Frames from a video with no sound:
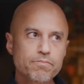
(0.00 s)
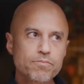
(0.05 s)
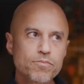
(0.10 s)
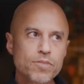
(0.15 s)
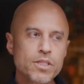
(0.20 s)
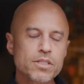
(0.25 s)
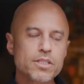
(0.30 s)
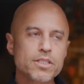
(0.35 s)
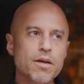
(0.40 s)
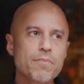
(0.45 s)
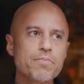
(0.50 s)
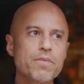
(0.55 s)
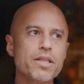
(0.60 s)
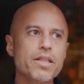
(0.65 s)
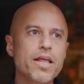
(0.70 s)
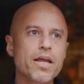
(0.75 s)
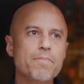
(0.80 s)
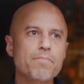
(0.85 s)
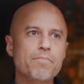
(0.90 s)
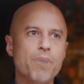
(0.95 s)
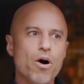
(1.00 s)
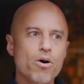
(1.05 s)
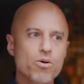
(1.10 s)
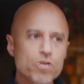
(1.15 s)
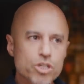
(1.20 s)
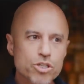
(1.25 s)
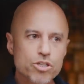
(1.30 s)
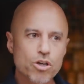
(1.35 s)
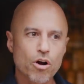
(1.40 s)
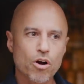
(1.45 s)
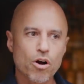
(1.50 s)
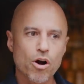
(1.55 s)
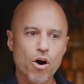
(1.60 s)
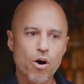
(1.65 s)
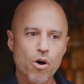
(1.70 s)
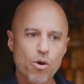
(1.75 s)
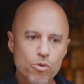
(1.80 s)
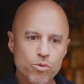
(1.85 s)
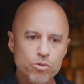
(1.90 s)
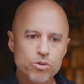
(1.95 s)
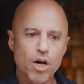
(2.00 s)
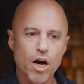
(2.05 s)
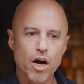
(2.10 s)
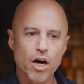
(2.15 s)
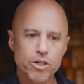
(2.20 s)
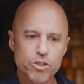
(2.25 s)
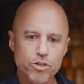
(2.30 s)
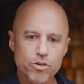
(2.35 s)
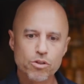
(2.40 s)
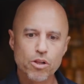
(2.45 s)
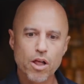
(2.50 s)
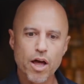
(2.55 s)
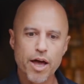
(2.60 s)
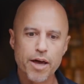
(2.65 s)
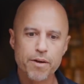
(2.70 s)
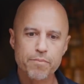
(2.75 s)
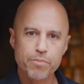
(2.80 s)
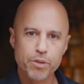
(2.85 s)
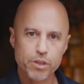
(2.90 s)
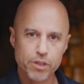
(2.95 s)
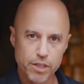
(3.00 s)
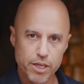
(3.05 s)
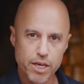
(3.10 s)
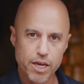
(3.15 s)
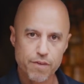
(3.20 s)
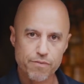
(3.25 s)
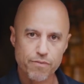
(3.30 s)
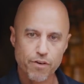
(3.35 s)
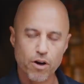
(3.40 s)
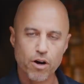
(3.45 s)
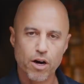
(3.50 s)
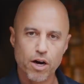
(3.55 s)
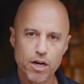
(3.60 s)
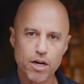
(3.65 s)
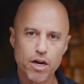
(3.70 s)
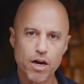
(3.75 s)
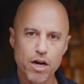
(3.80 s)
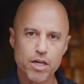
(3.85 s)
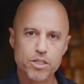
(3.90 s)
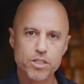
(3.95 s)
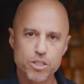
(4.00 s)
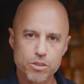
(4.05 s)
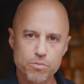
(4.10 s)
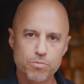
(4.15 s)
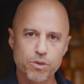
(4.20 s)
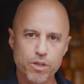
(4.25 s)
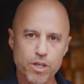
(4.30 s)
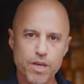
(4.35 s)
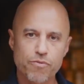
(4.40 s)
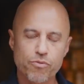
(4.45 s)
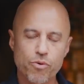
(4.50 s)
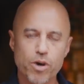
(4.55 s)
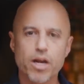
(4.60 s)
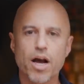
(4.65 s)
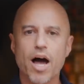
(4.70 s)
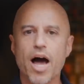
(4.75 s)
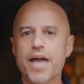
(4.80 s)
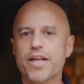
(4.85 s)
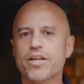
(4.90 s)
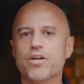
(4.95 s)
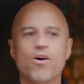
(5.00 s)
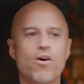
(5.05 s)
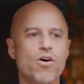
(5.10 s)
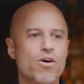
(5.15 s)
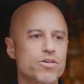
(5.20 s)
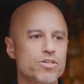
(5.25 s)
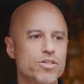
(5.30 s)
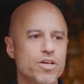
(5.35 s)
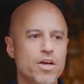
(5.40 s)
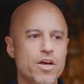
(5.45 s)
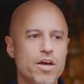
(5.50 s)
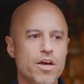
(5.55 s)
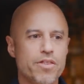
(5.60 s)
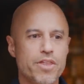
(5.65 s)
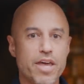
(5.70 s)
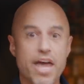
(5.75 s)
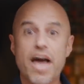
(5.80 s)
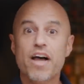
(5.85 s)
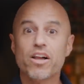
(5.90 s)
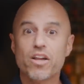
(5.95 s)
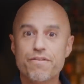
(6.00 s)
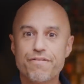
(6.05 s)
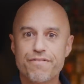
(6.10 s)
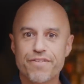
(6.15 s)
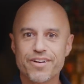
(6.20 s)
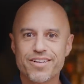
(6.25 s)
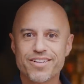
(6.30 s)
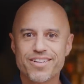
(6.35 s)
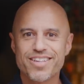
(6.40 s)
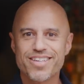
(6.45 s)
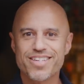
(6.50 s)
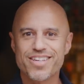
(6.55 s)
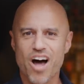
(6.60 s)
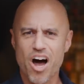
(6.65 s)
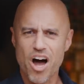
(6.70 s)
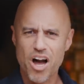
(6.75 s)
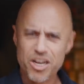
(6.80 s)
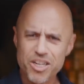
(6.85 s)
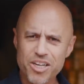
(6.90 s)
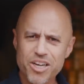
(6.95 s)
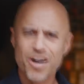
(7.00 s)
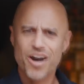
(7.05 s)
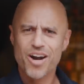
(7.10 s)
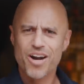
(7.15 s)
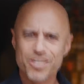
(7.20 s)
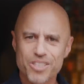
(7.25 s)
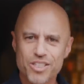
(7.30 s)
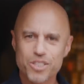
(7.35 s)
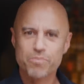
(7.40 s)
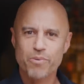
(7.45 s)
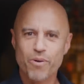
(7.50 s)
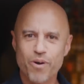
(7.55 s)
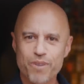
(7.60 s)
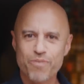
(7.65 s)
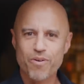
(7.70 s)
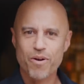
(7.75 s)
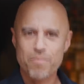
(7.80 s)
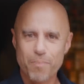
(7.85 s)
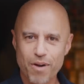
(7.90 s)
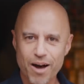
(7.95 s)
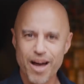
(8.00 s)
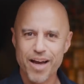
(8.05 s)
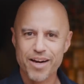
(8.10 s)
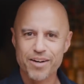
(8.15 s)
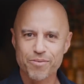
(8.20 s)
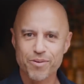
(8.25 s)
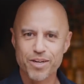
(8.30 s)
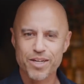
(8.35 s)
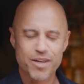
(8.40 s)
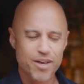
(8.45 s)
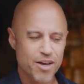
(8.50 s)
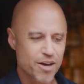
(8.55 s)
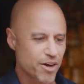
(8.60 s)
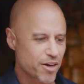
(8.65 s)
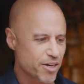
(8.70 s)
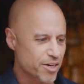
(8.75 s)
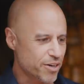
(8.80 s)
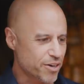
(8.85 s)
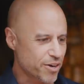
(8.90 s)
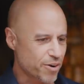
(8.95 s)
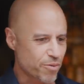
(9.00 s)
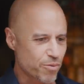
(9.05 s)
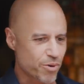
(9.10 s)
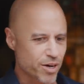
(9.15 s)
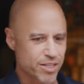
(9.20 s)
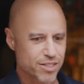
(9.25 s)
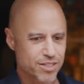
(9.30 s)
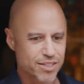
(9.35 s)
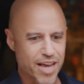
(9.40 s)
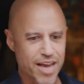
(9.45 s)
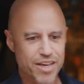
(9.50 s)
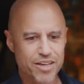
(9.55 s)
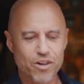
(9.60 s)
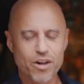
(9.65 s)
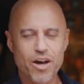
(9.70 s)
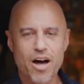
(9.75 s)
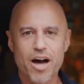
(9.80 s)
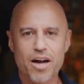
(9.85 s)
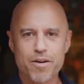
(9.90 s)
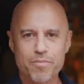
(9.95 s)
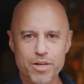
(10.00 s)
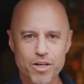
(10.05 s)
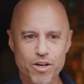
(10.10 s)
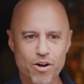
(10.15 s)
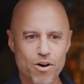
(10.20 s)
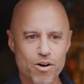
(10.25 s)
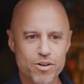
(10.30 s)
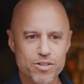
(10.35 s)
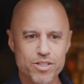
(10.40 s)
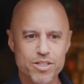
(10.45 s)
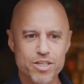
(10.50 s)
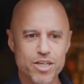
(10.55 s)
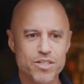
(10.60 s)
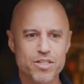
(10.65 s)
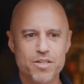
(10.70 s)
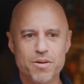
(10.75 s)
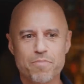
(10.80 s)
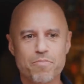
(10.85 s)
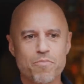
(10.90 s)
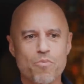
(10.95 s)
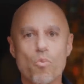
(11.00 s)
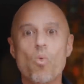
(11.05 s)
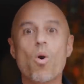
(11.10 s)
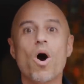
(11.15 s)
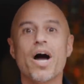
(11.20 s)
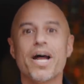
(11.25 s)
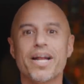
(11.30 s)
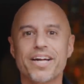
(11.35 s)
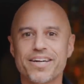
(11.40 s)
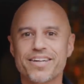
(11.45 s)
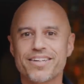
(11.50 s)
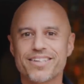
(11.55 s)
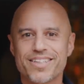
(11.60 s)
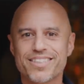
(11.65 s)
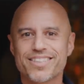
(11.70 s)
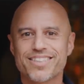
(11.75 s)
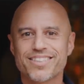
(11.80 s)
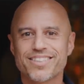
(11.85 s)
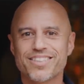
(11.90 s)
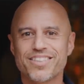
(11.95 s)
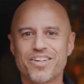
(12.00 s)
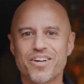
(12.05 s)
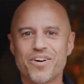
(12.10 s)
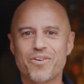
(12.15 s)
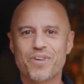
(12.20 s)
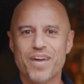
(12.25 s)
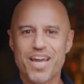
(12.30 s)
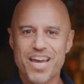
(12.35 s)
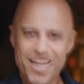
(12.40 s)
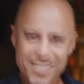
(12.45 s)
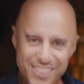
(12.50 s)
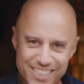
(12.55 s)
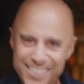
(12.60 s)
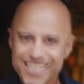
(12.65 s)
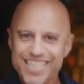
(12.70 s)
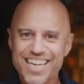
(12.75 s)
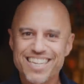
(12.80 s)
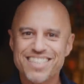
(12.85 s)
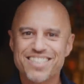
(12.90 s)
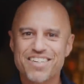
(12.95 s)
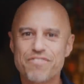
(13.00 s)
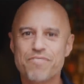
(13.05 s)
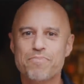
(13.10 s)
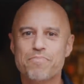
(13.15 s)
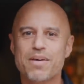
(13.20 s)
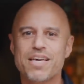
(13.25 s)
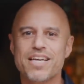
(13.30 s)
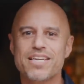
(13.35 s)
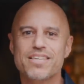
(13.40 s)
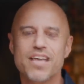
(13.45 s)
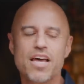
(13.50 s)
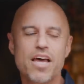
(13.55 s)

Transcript: something that opposes our own underlying belief, our unconscious belief, what Haidt calls the elephant, this unconscious part of our mind, what, you know, what Daniel Kahneman calls system one, this, you know, instinctive piece